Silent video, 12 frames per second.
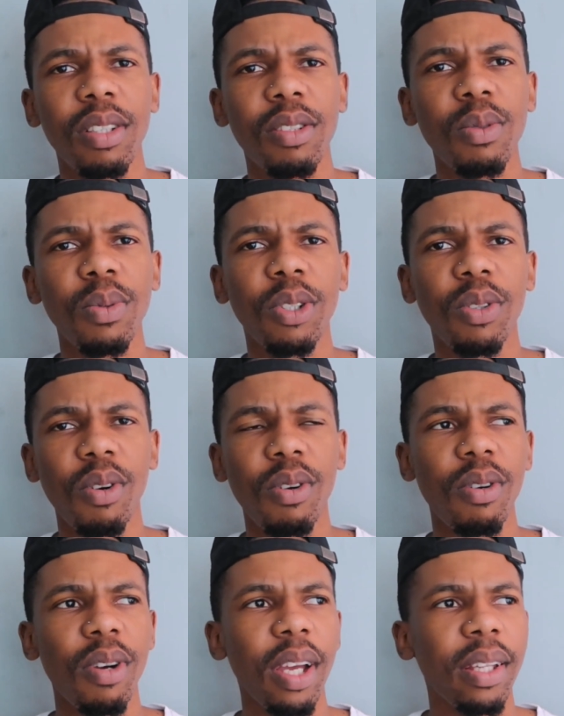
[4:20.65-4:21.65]
to
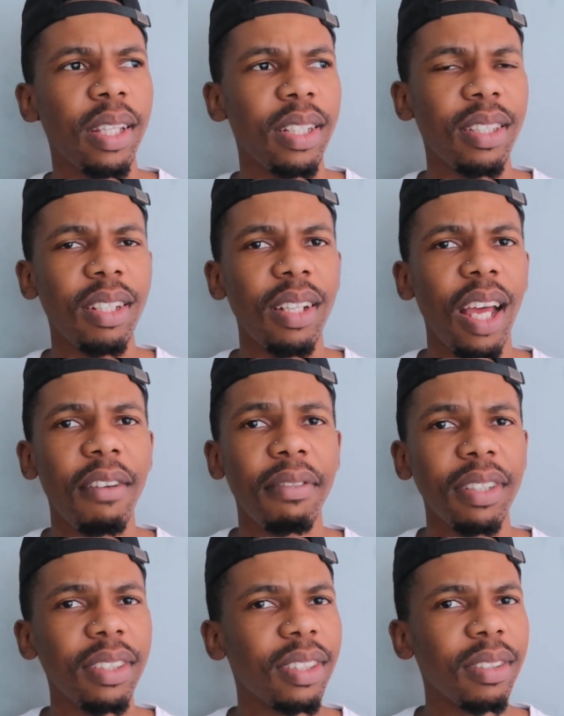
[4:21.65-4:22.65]
withdraw and they still
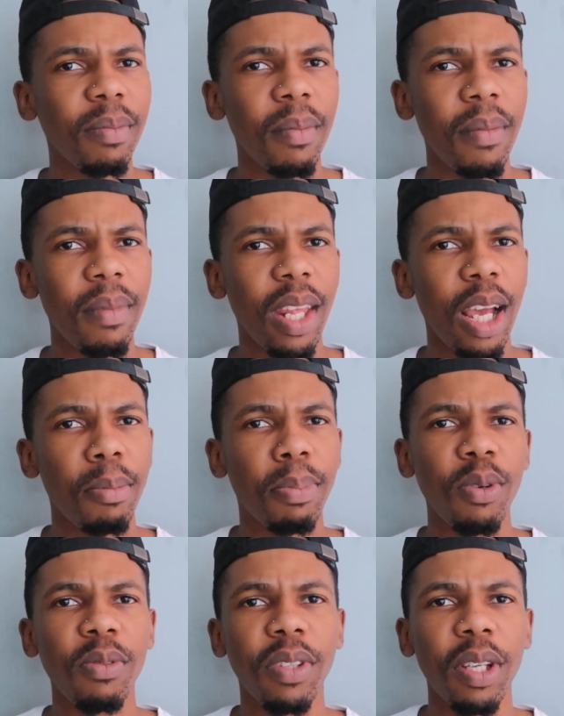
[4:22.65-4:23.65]
haven't
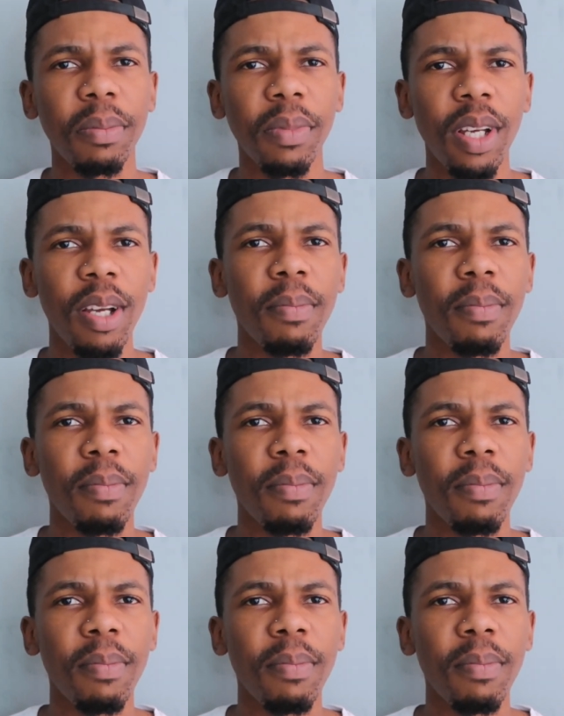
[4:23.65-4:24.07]
approved them.